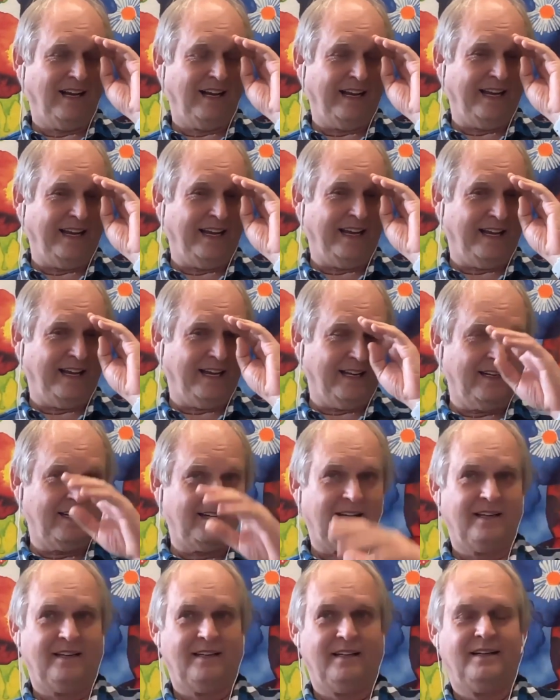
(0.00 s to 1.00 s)

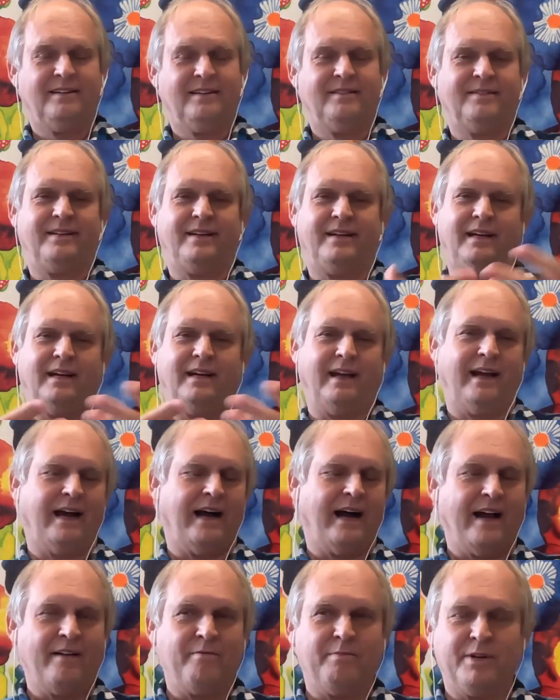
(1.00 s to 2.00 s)
And
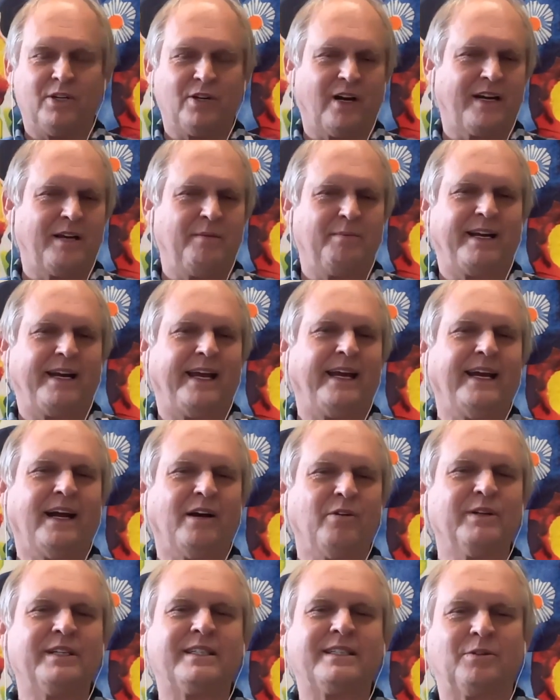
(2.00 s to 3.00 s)
I've been talking about AI
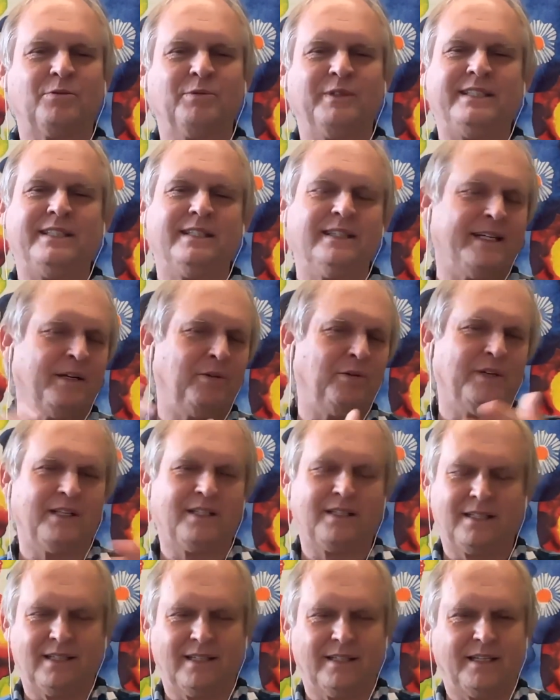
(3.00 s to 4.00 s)
risk recently
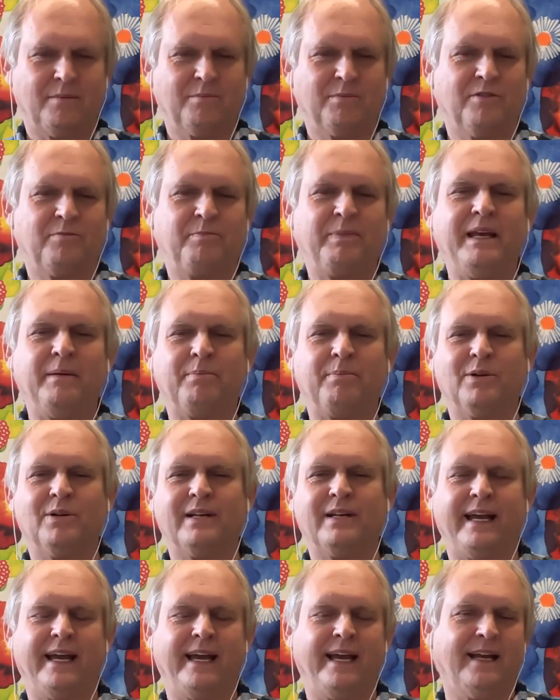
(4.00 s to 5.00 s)
with a number of
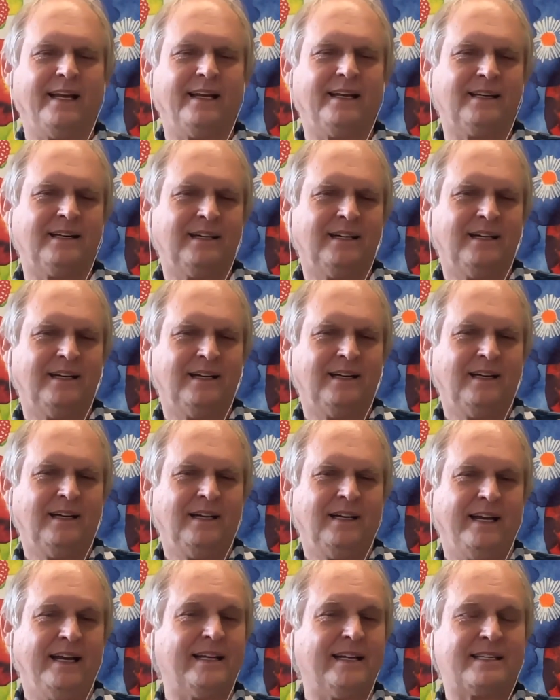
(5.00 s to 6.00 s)
people, and
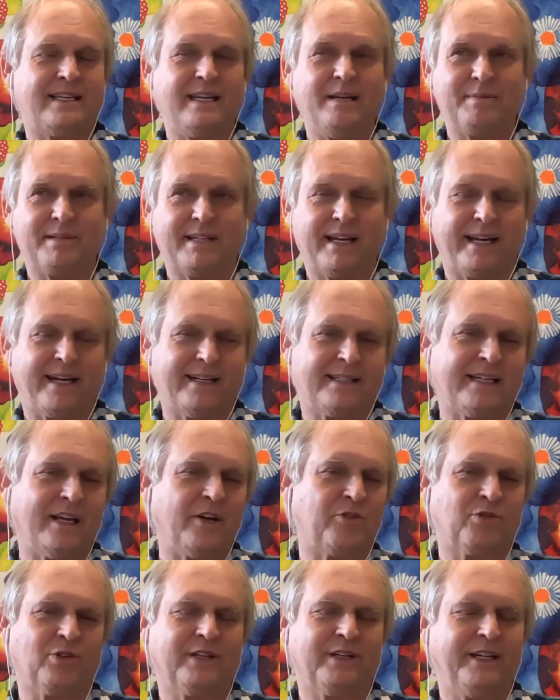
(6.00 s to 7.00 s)
it seems like a
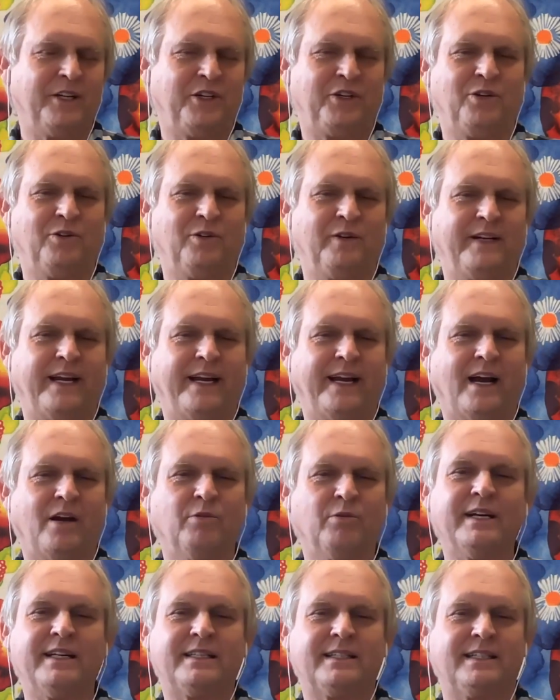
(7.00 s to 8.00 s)
central issue in AI
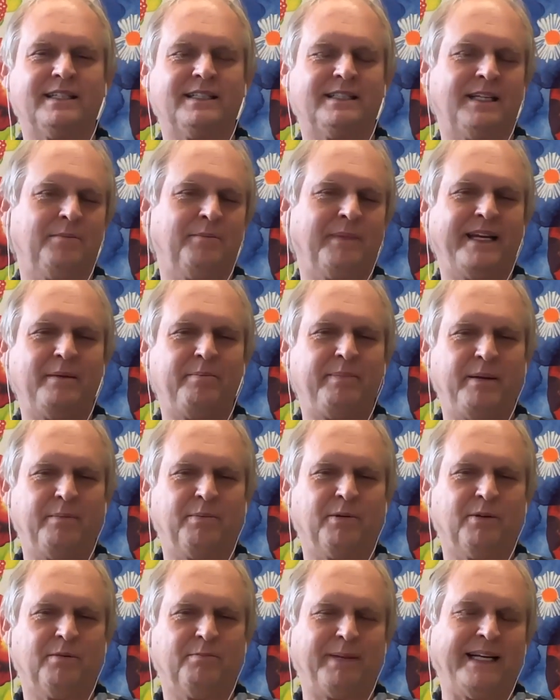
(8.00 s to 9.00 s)
risk is that many
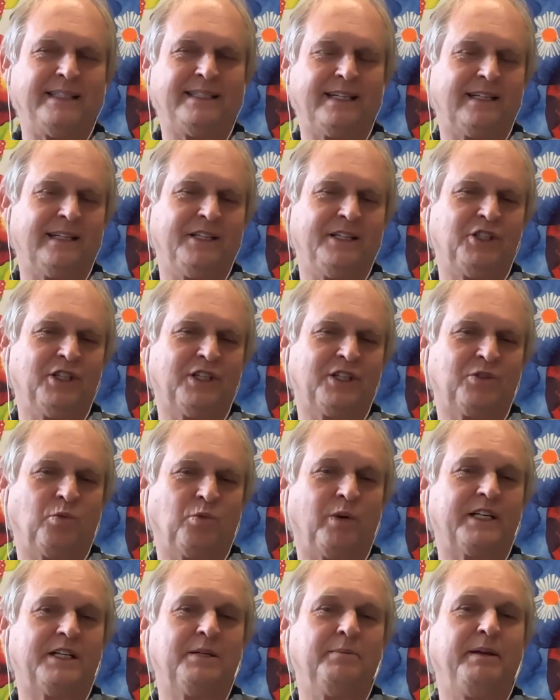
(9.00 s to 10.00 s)
people basically just
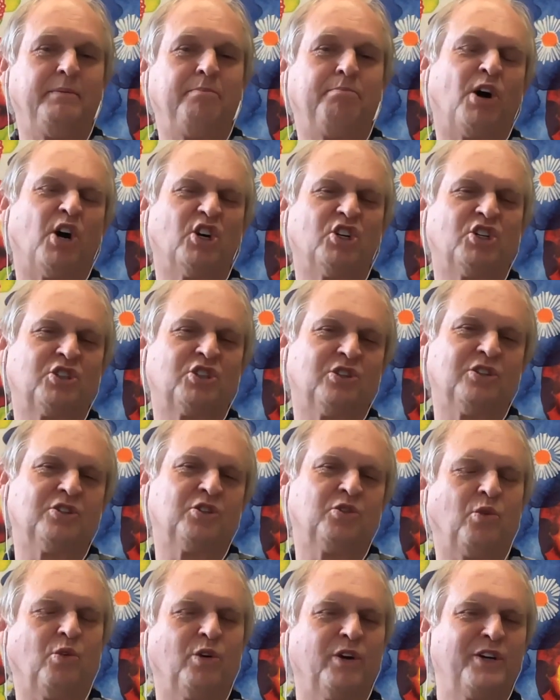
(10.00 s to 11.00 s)
want to be partial
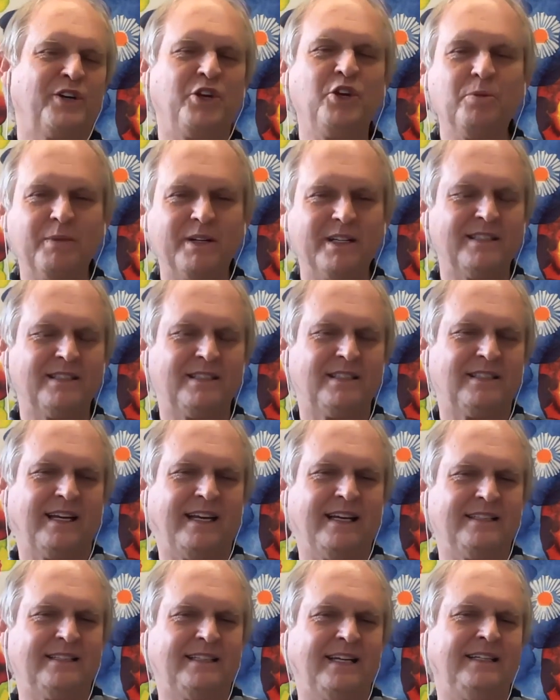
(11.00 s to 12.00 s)
toward humans
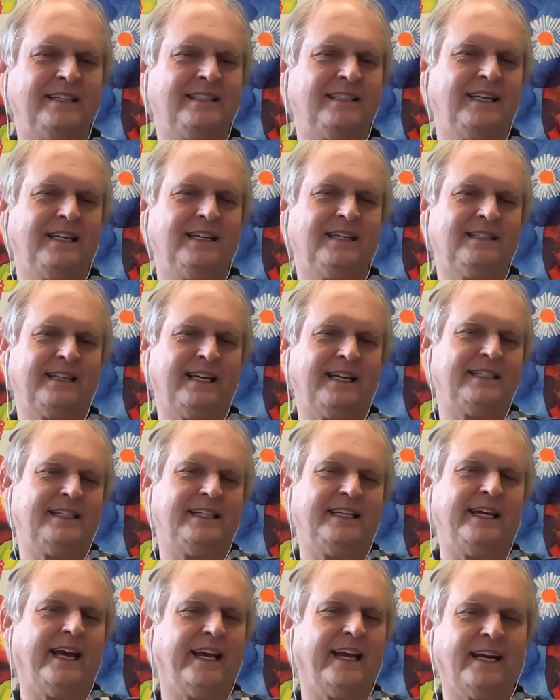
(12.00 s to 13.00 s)
as they see it. They
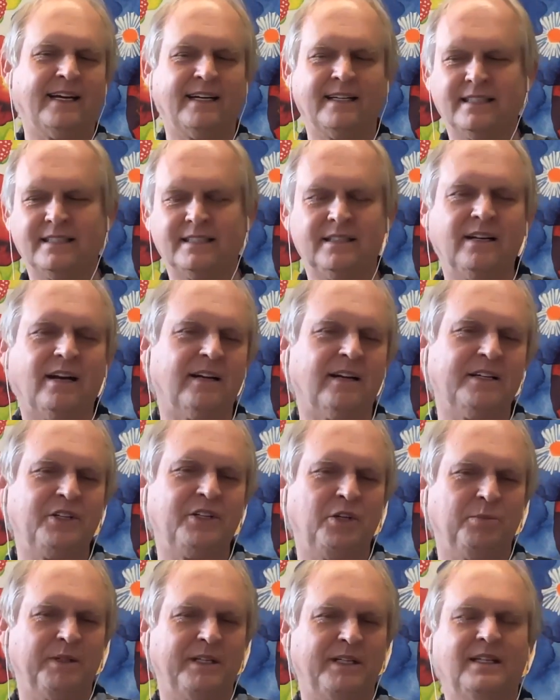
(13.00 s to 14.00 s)
see AI as
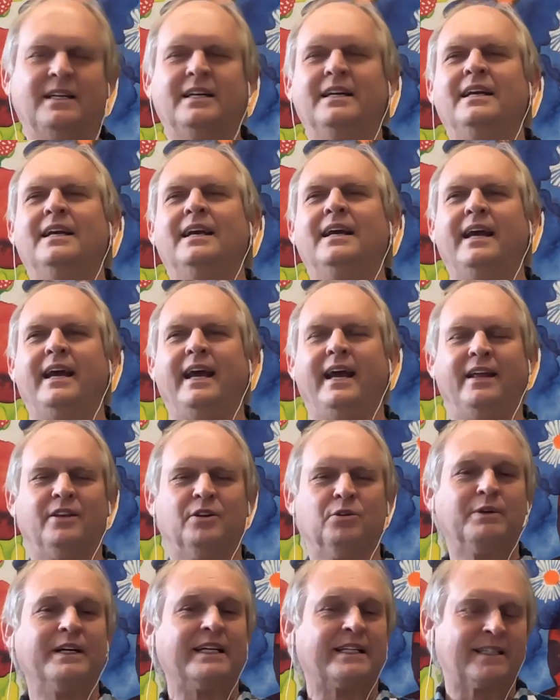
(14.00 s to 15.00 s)
non-human, and
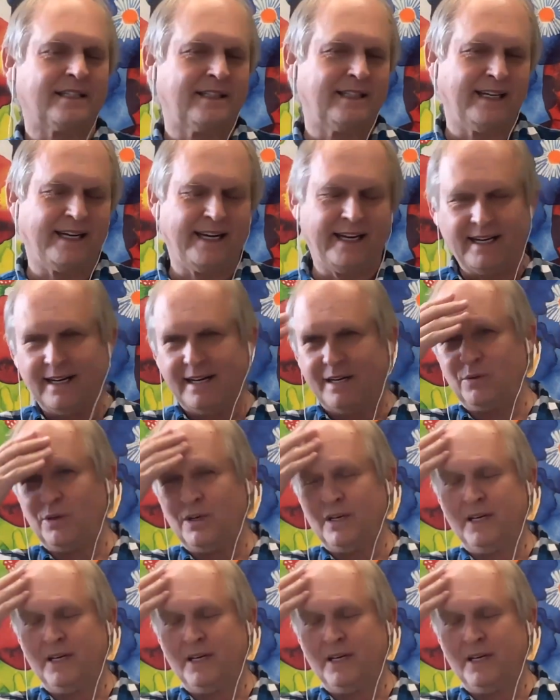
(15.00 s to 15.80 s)
the risk that AI